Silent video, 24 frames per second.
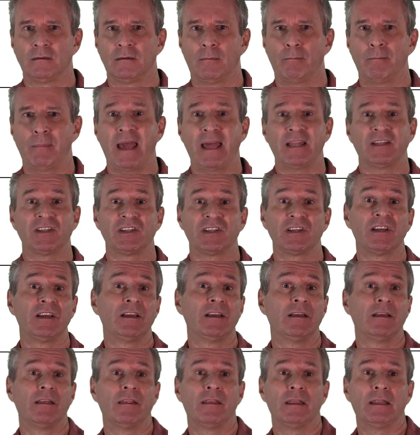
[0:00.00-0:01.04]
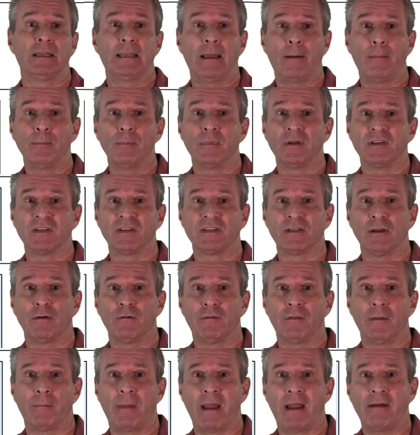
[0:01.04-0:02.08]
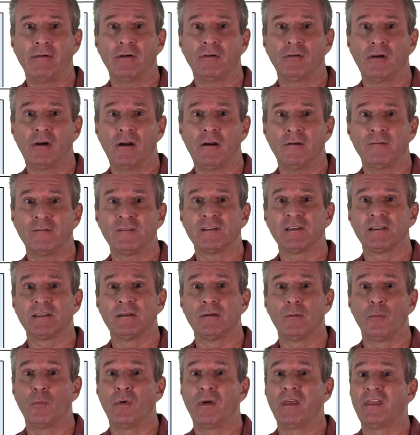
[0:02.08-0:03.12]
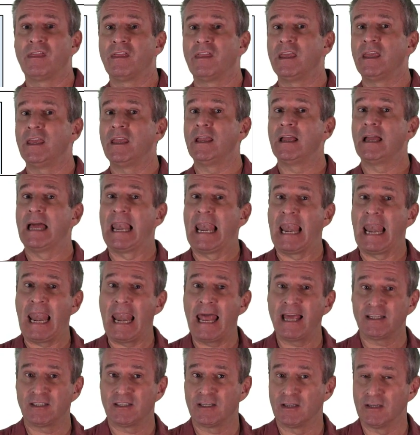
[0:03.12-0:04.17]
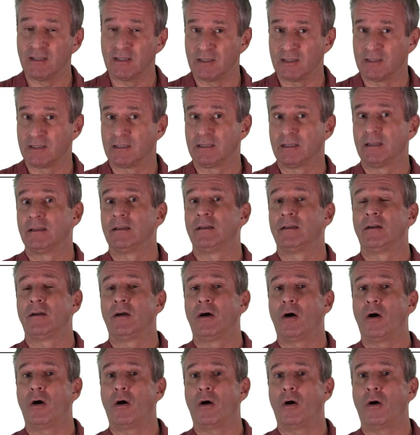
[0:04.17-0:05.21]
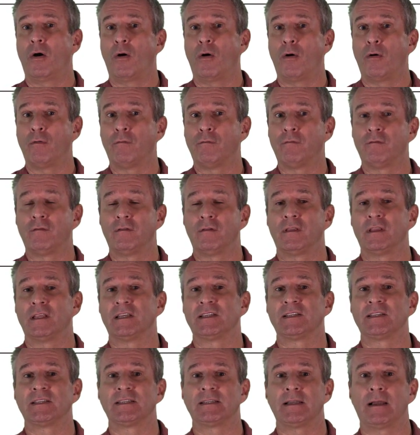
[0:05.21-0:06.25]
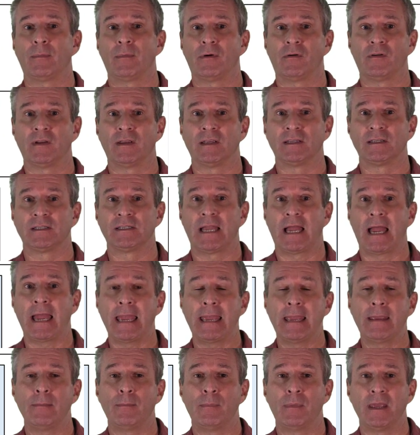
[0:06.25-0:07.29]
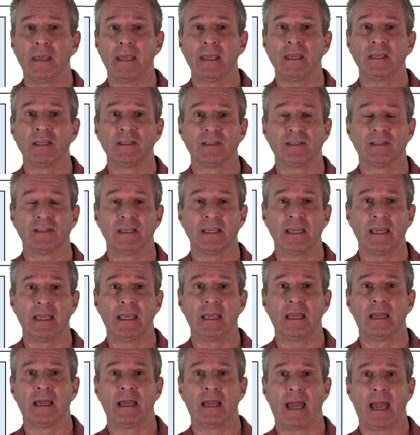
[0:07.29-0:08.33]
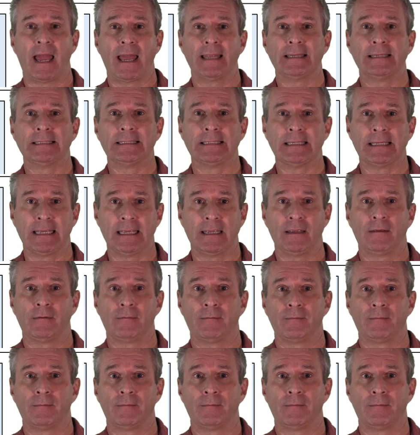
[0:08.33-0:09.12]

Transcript: Match the numbers of the paragraphs with the letters of the summaries A, B, C and D.